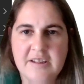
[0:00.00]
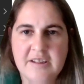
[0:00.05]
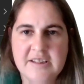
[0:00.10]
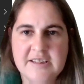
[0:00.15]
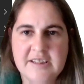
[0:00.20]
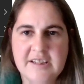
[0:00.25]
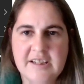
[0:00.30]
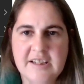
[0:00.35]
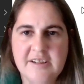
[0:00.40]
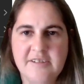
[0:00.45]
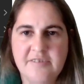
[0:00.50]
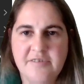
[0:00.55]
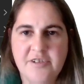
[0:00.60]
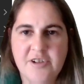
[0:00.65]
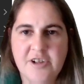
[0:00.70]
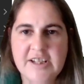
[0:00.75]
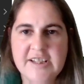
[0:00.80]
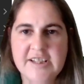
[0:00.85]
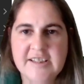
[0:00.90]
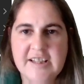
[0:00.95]
this
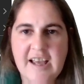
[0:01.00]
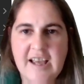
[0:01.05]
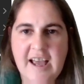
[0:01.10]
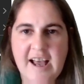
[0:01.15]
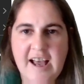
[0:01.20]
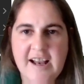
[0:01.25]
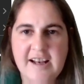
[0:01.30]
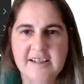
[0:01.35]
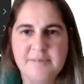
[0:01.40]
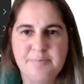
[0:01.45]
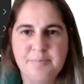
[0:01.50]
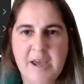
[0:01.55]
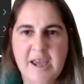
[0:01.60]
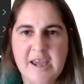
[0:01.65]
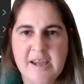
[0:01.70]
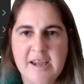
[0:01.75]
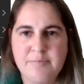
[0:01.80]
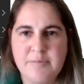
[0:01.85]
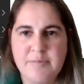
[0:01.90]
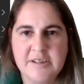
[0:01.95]
invoice and
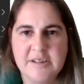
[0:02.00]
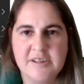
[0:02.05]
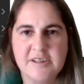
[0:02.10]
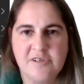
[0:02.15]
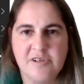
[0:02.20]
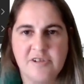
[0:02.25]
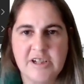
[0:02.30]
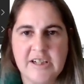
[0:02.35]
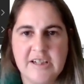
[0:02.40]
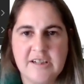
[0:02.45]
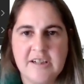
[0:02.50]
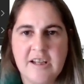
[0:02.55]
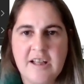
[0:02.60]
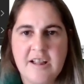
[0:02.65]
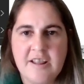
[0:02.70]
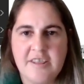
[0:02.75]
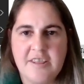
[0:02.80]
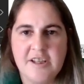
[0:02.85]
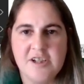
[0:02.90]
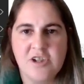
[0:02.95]
payment screen.
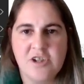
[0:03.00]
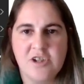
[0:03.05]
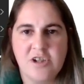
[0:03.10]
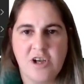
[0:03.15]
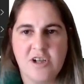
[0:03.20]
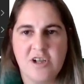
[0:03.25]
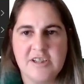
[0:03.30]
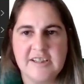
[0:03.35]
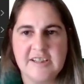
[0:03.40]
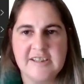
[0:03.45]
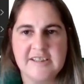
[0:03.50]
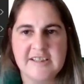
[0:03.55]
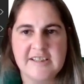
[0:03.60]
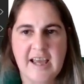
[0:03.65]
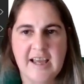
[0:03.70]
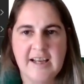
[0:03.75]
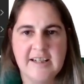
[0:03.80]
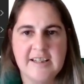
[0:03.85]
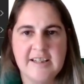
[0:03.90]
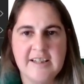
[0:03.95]
This shows
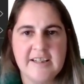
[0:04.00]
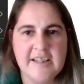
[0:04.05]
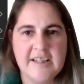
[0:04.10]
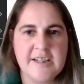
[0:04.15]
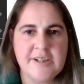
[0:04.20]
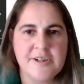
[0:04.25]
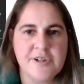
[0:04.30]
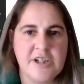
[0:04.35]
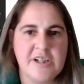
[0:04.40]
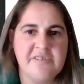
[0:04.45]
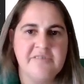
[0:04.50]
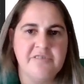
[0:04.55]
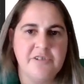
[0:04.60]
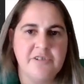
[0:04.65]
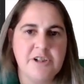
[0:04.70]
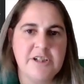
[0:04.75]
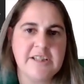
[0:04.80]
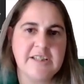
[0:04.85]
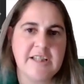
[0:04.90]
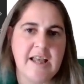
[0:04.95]
exactly each
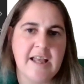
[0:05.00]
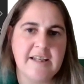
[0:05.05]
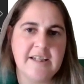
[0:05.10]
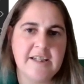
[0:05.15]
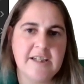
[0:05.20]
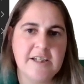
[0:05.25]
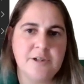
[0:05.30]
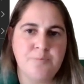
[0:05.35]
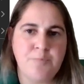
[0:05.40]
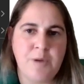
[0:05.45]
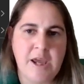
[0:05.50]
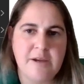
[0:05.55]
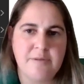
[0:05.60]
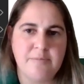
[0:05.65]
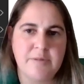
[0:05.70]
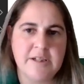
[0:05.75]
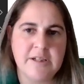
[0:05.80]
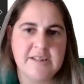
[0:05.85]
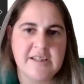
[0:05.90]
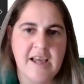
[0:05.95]
invoice and each
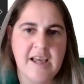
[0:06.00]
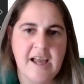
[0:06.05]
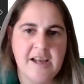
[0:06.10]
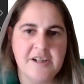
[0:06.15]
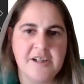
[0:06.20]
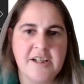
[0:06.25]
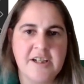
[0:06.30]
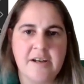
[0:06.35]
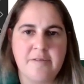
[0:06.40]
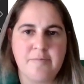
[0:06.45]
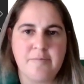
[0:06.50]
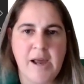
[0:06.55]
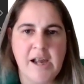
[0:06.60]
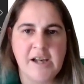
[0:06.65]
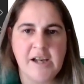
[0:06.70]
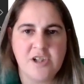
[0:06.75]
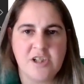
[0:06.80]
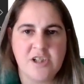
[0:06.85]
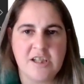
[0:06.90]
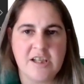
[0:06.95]
payment, and you can
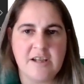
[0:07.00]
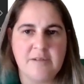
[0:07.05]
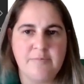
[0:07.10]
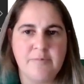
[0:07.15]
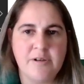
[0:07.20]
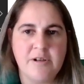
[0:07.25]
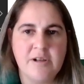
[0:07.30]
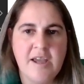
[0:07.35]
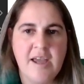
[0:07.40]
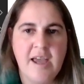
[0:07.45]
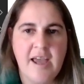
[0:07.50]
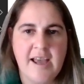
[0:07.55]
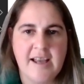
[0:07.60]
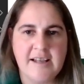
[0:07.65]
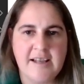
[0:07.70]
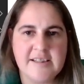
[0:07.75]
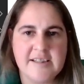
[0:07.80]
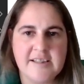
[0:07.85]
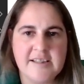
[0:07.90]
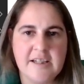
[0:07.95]
match them
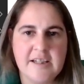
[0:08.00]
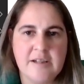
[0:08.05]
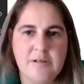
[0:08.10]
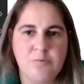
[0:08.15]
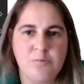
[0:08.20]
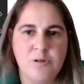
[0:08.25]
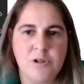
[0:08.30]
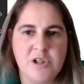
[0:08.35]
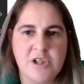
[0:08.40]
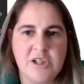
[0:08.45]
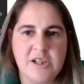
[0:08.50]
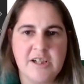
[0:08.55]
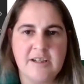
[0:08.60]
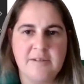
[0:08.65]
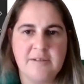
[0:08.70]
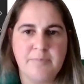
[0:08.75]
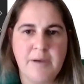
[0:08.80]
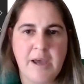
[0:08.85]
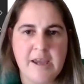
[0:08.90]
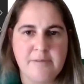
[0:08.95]
and see which
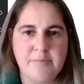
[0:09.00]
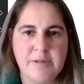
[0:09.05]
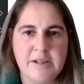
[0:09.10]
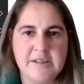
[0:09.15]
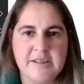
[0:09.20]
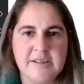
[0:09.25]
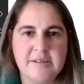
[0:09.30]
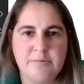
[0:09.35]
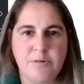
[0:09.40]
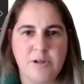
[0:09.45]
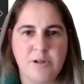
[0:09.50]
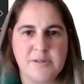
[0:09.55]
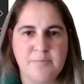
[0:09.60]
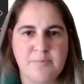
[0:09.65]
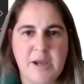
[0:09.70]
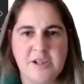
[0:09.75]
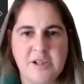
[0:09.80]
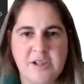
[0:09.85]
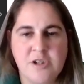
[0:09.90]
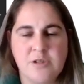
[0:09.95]
payment was
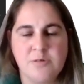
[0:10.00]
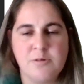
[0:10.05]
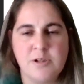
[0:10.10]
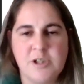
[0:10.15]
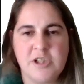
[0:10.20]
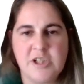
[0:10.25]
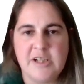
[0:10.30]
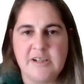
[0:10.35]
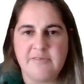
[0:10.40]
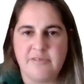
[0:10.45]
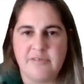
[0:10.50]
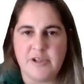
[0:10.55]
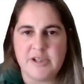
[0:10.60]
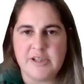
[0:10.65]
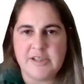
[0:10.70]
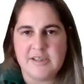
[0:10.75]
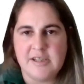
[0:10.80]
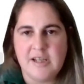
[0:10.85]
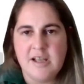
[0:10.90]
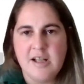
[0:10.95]
matched to which
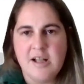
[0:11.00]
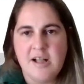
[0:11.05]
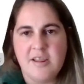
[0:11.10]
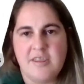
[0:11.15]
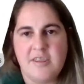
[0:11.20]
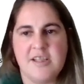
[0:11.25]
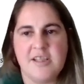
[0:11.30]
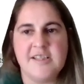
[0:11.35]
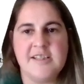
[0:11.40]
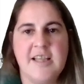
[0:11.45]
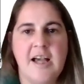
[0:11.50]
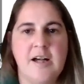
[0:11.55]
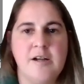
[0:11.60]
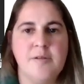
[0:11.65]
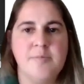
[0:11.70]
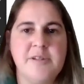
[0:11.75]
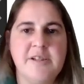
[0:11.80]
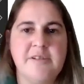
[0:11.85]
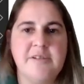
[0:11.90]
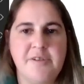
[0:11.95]
invoice. This
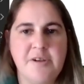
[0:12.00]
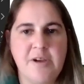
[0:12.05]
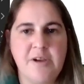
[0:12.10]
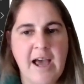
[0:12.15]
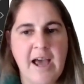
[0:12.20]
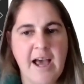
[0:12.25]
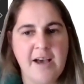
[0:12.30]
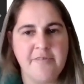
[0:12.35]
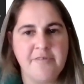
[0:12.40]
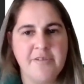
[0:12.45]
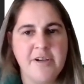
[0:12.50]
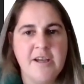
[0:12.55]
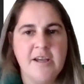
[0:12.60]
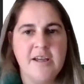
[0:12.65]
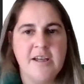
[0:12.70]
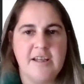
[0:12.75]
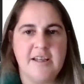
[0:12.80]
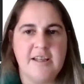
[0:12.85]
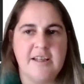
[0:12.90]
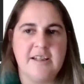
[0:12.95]
helps if you have
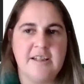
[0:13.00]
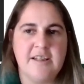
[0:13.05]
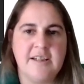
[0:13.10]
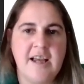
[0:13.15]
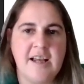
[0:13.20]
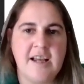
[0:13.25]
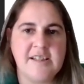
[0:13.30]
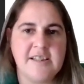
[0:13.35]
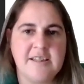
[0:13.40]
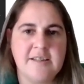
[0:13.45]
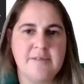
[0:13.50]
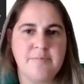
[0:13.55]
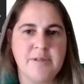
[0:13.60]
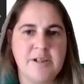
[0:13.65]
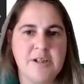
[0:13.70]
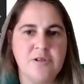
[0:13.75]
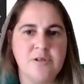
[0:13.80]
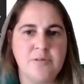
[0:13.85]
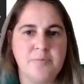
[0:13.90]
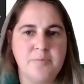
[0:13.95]
a
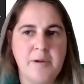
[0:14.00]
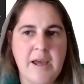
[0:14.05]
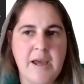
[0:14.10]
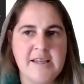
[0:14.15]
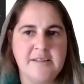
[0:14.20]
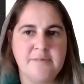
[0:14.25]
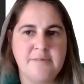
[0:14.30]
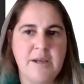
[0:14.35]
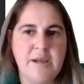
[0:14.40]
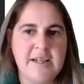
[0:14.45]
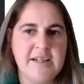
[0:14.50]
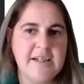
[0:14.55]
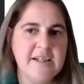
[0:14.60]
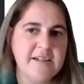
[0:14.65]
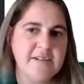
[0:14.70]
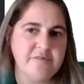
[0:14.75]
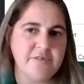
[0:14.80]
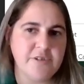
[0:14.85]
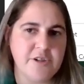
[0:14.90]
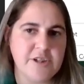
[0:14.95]
customer who pays many
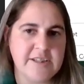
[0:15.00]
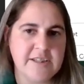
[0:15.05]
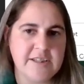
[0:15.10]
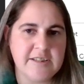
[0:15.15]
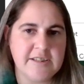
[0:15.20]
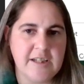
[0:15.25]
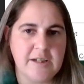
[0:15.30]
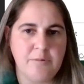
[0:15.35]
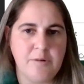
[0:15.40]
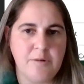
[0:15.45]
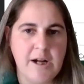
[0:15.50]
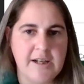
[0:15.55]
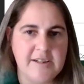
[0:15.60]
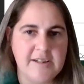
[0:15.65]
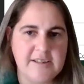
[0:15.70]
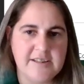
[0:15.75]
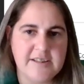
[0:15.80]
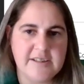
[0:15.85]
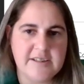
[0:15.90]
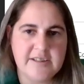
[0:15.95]
invoices at
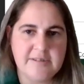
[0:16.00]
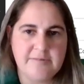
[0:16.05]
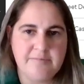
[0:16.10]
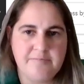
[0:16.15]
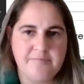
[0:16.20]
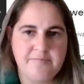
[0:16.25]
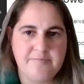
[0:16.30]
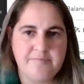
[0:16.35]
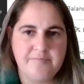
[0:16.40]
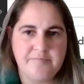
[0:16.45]
once.